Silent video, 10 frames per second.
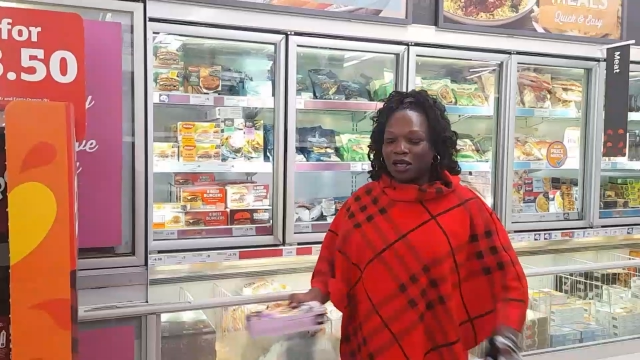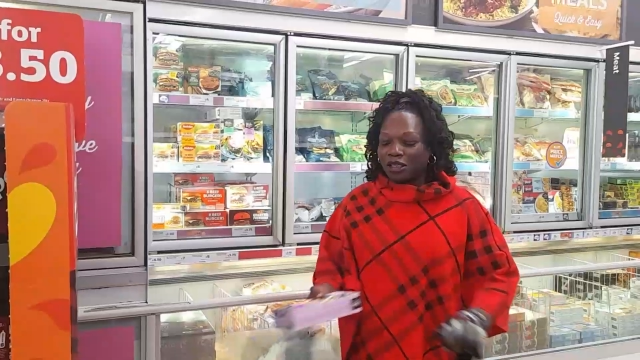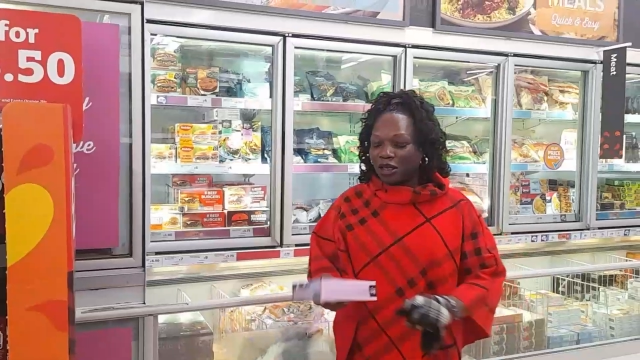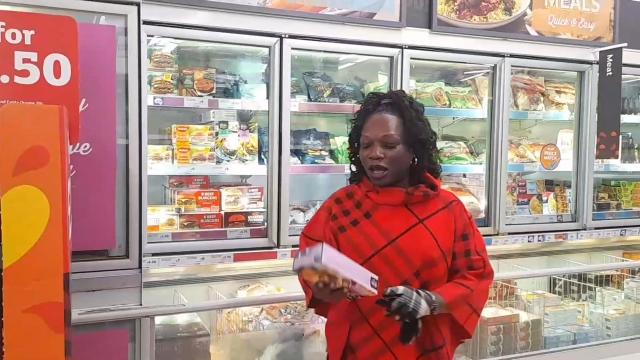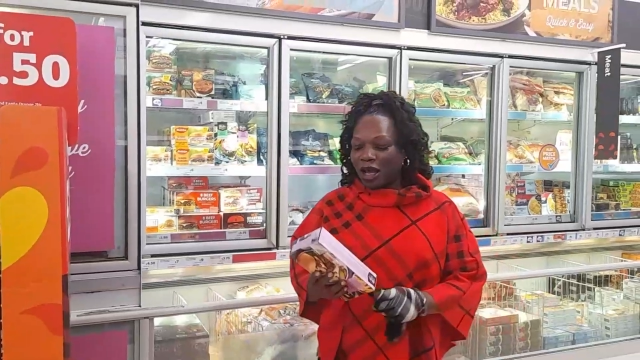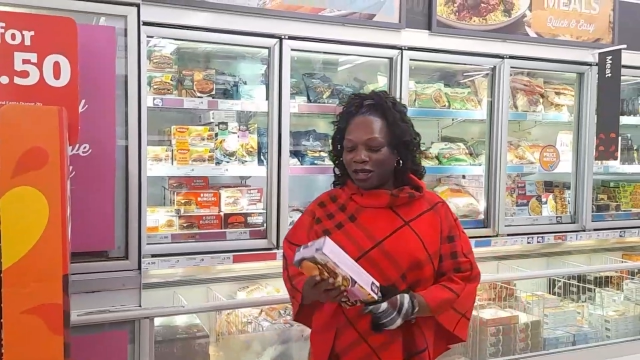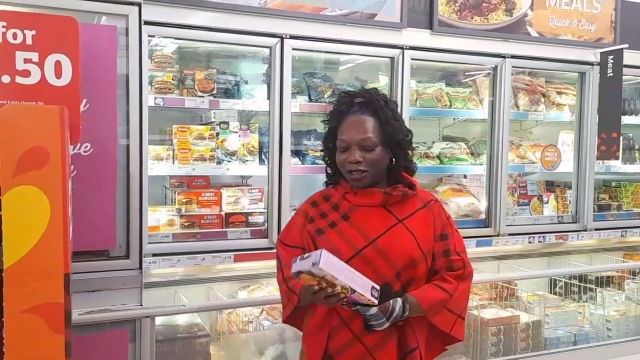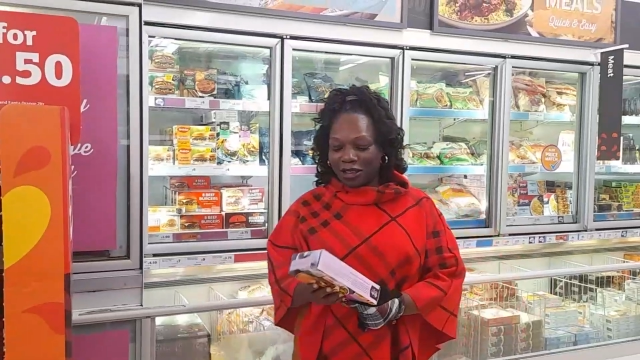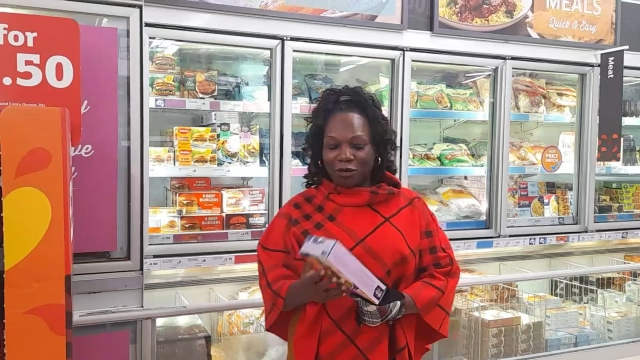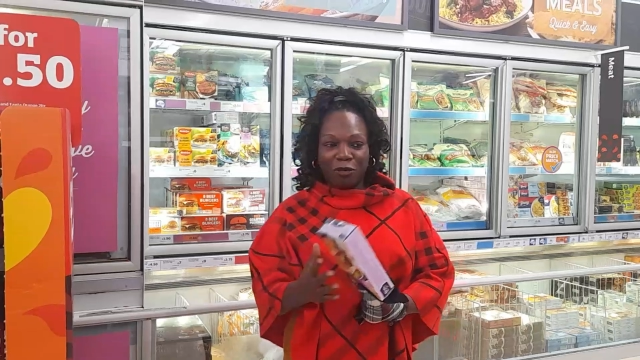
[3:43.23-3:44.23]
So
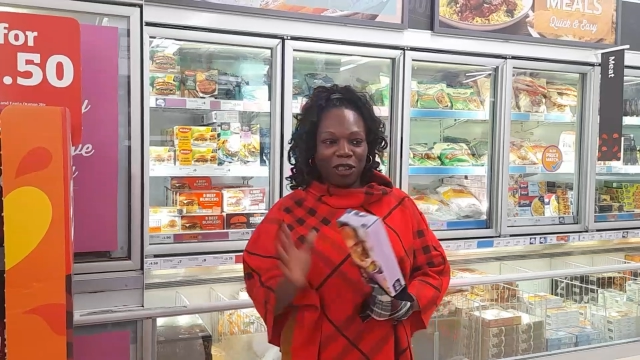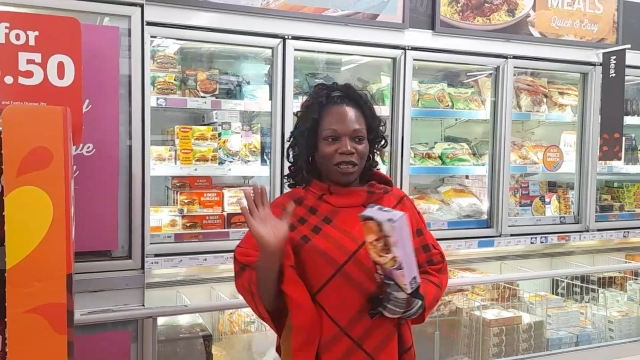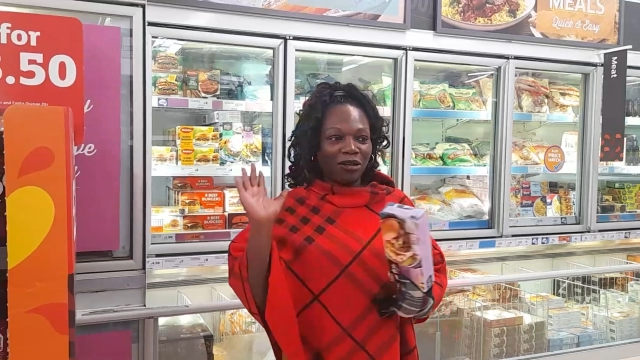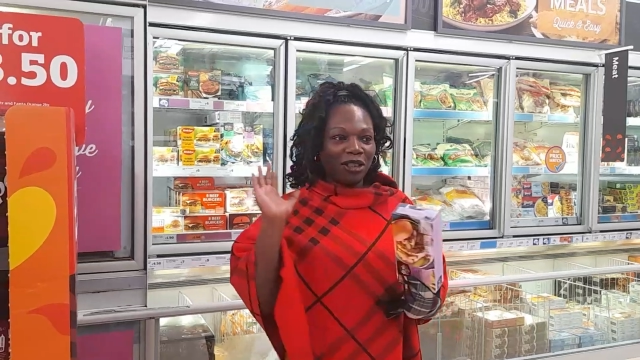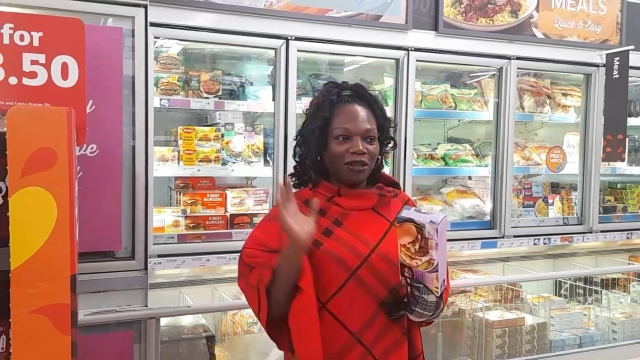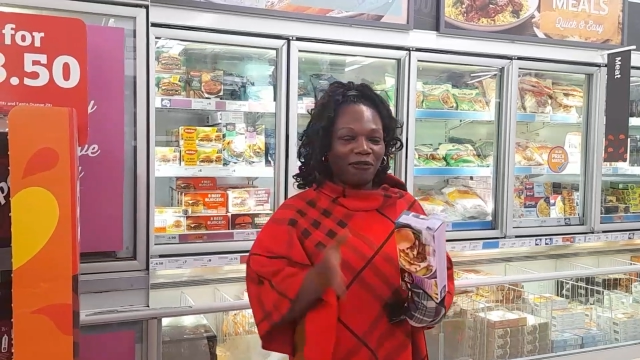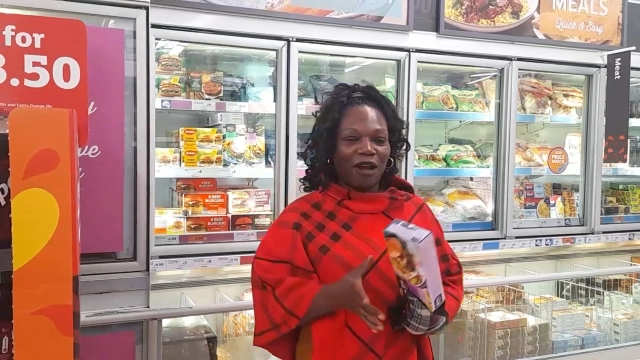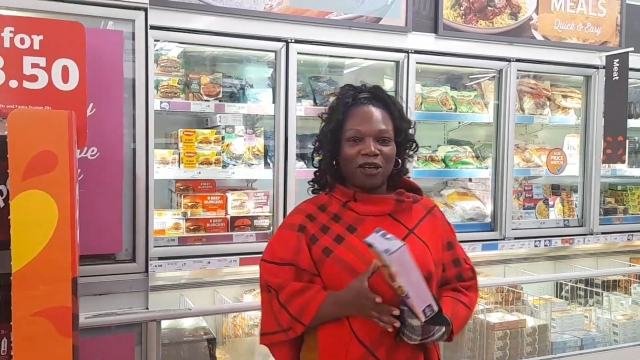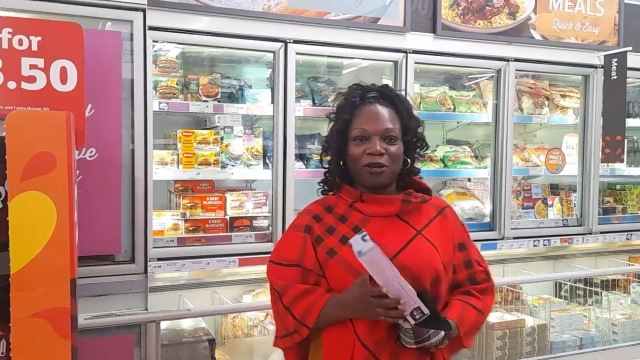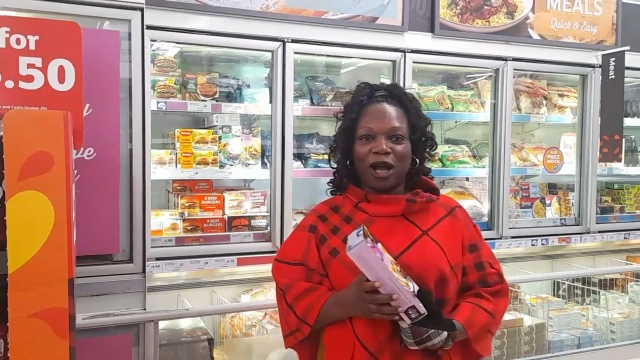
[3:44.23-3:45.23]
guys, we're down to the
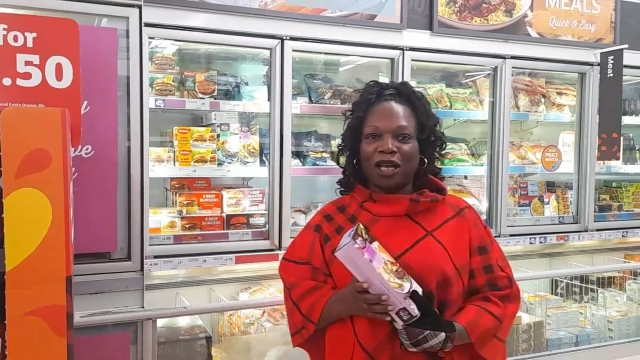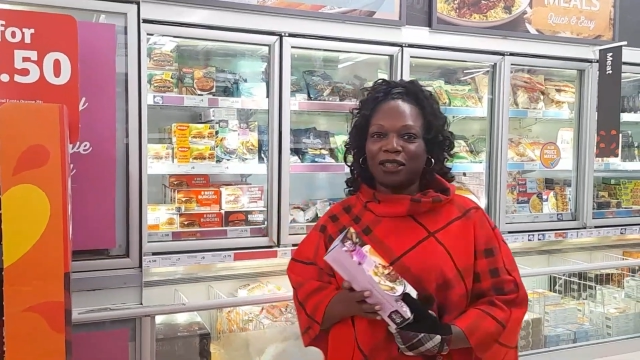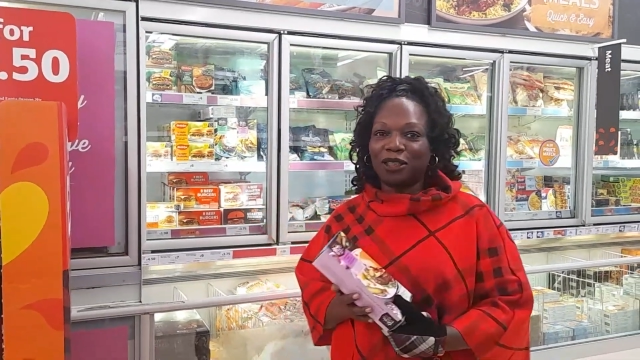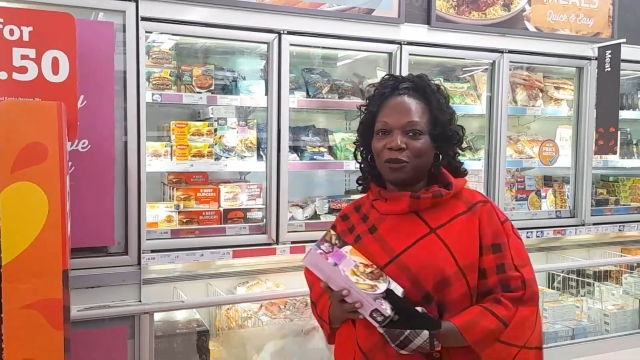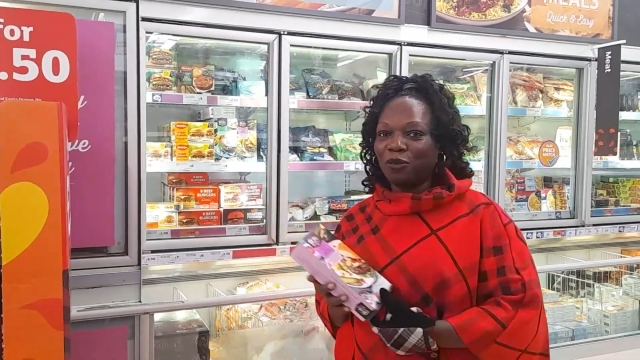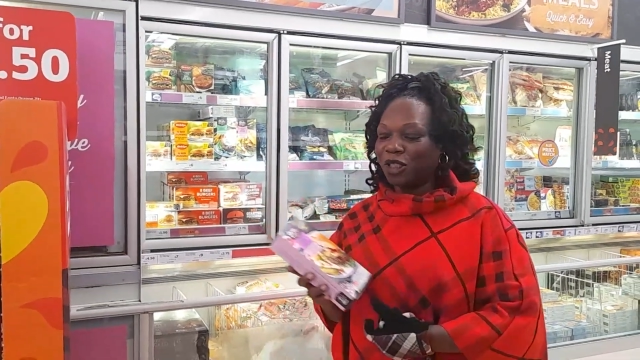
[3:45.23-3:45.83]
final item,